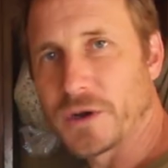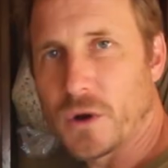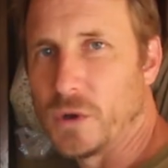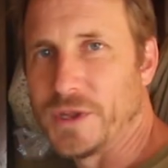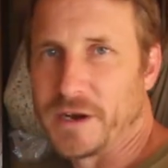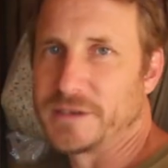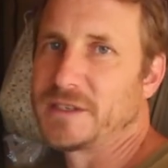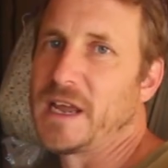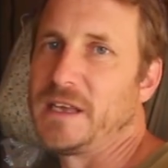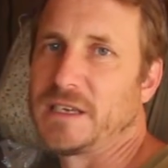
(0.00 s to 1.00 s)
the cold air
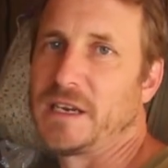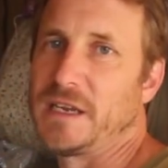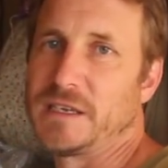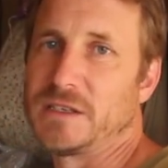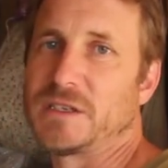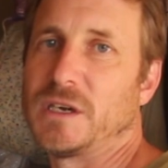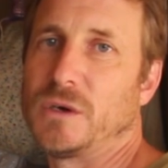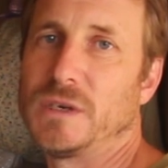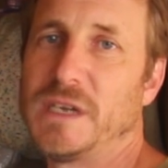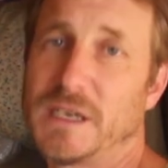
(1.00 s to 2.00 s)
stays in it. And
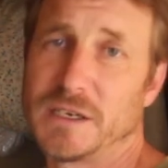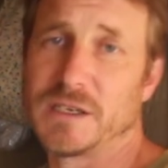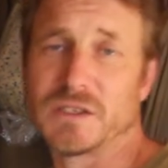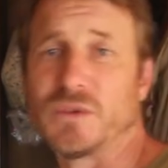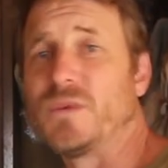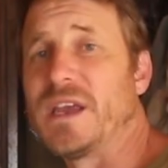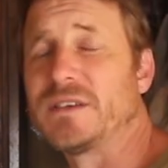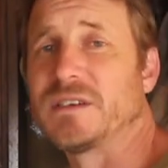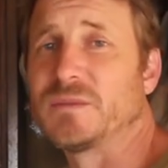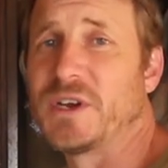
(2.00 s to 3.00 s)
so it doesn't
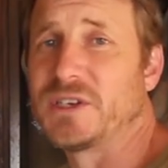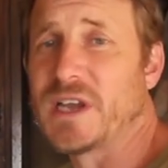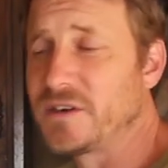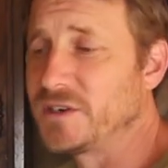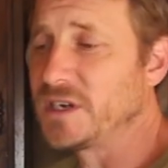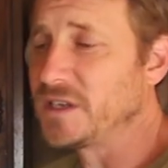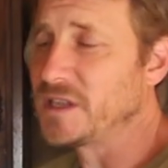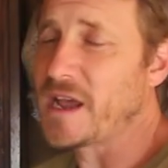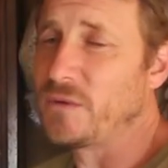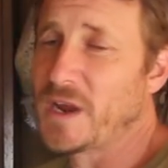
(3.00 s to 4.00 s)
waste as much energy in
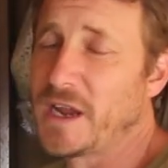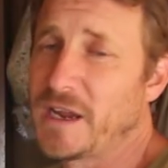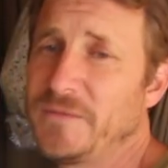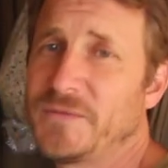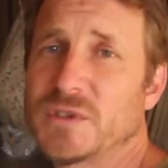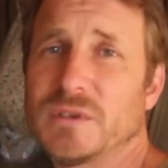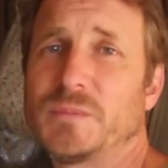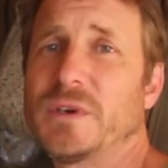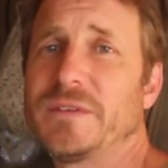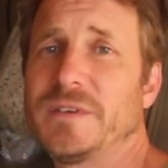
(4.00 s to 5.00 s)
that way,
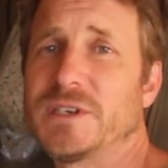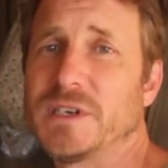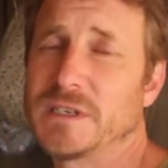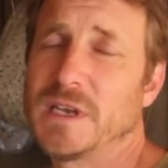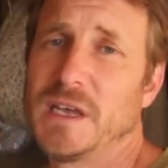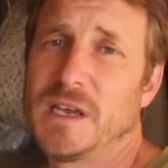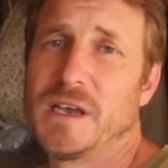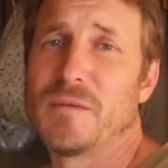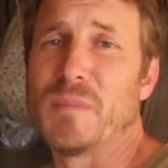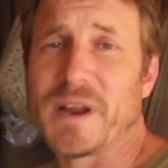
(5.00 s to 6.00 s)
super efficient.
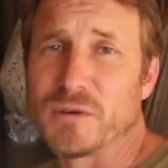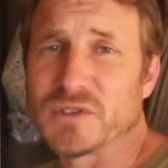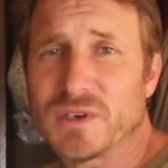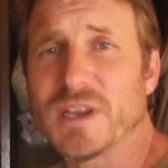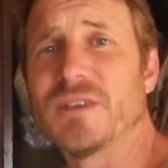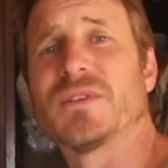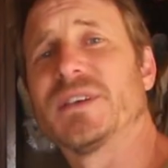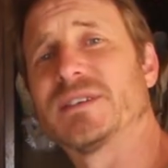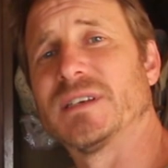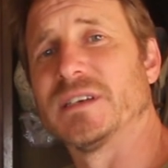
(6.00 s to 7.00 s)
But I was looking for
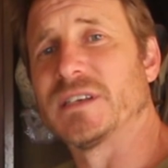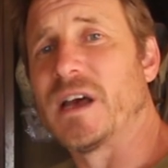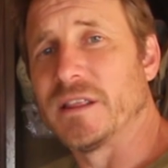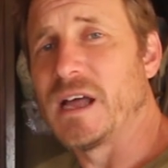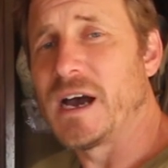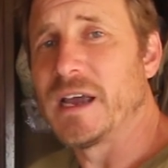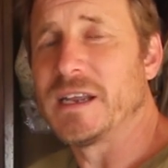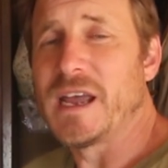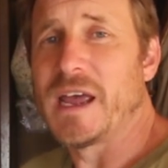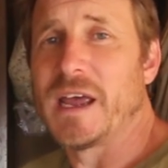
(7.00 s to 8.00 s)
these things
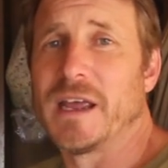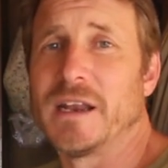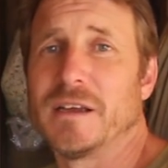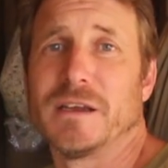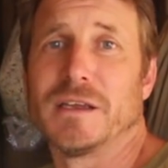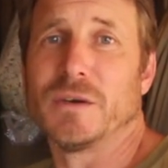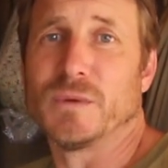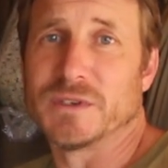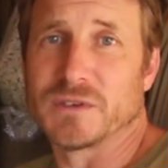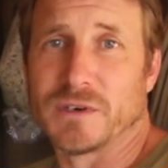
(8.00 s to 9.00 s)
online and it
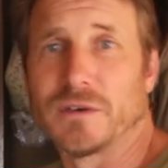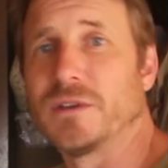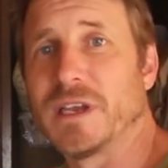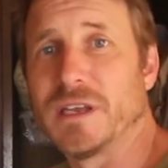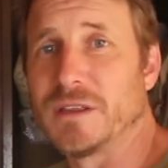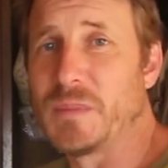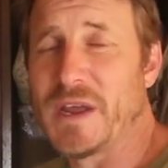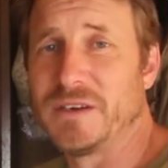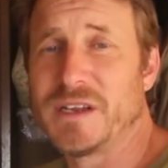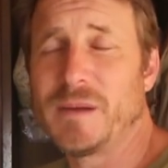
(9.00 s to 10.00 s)
was early in the
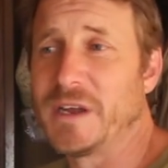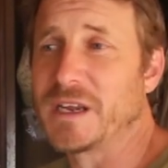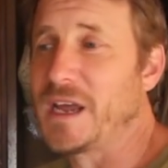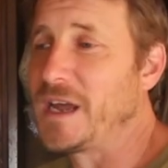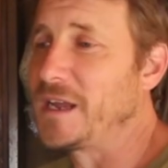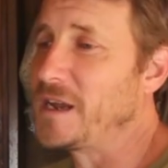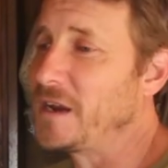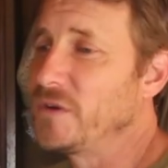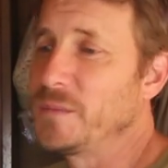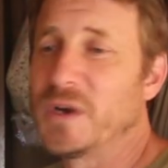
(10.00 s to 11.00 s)
pandemic and
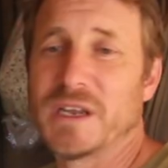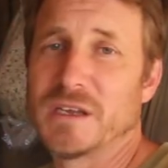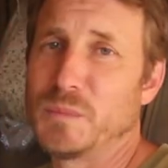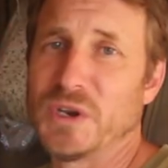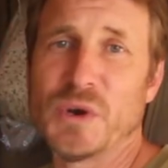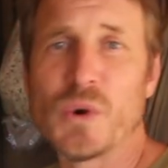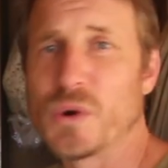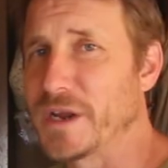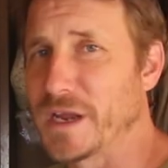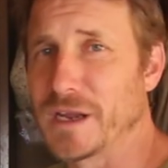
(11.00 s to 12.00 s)
everybody had been
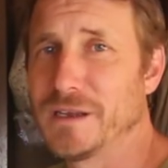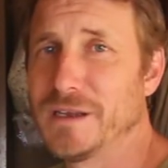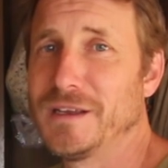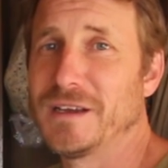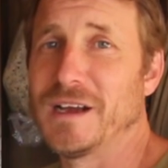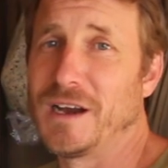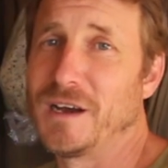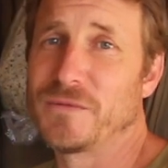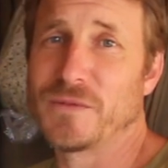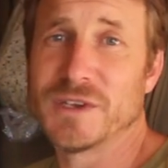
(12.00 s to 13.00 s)
hoarding
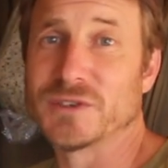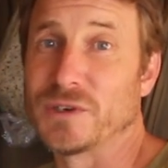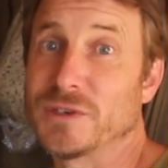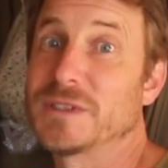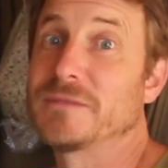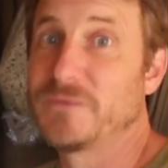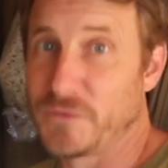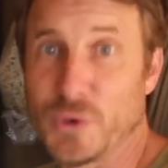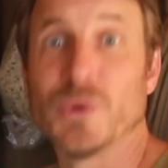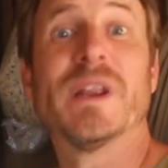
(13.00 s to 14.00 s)
uh, freezers,
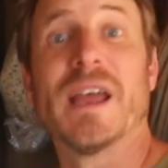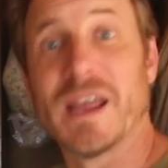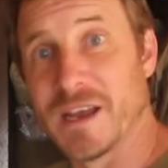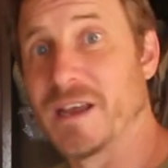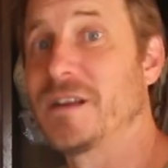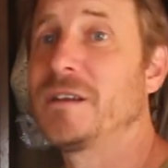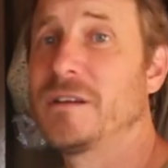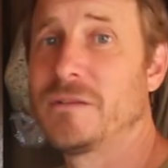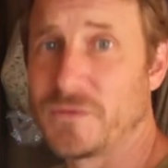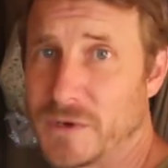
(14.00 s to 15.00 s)
food, and
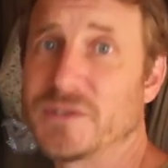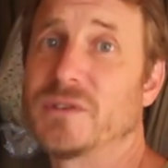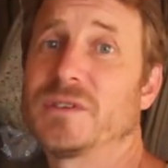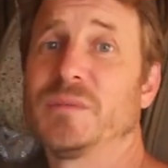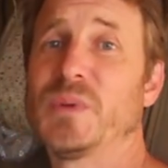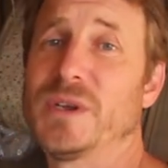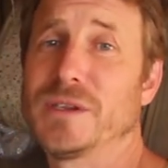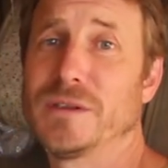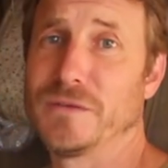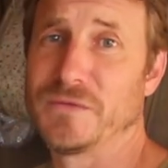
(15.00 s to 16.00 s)
freezers to
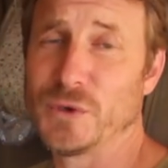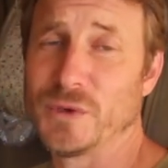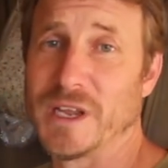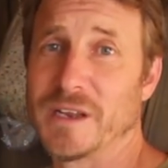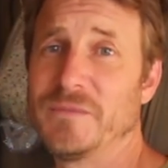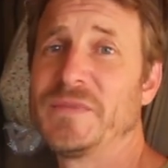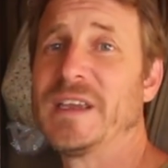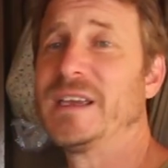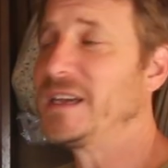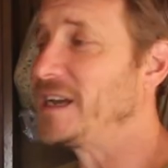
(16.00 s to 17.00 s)
put the food in.
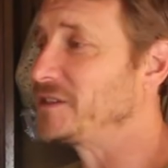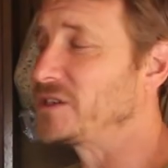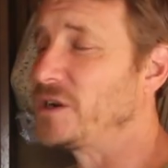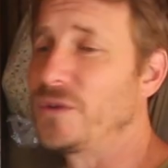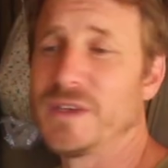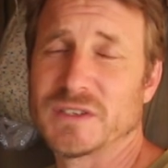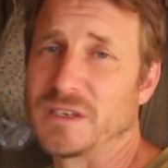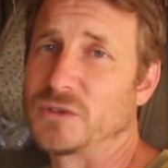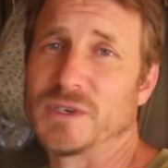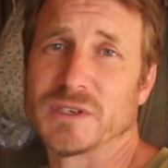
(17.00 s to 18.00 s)
And so these
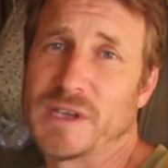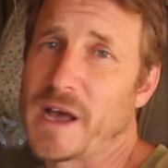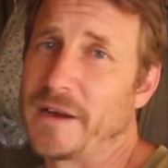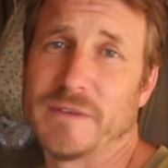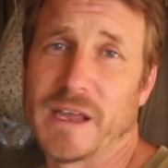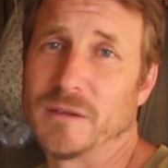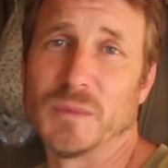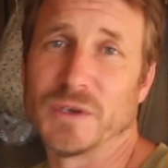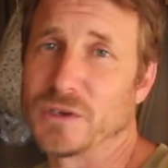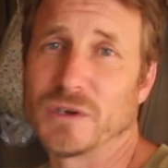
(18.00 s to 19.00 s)
things were just not
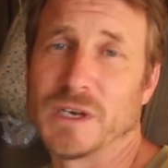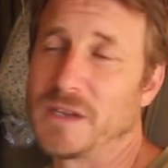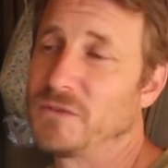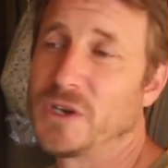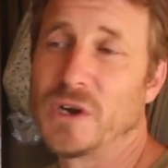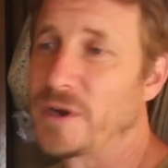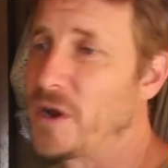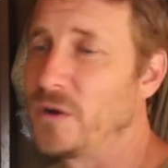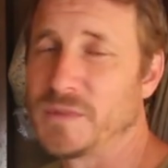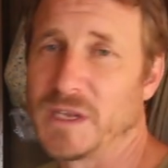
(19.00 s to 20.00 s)
available. You couldn't even go to
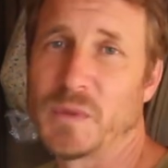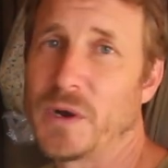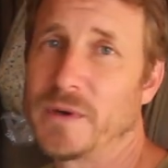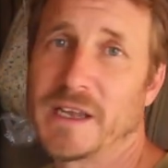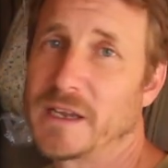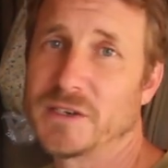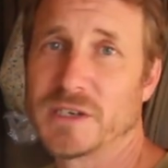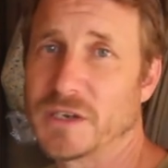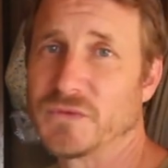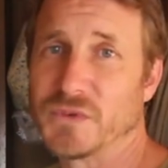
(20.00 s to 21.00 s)
Home Depot and get a
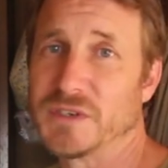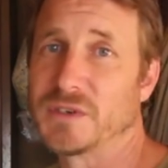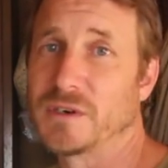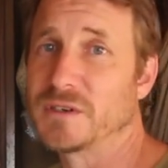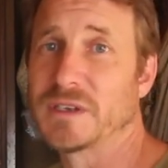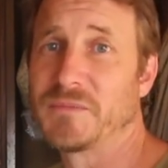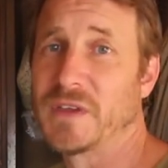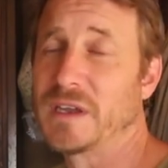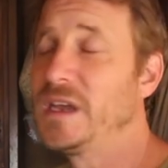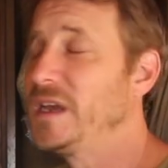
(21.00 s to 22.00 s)
chest freezer or
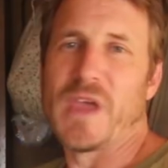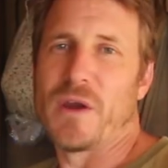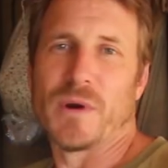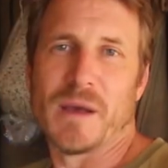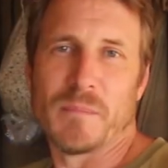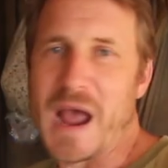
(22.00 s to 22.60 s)
something. They were on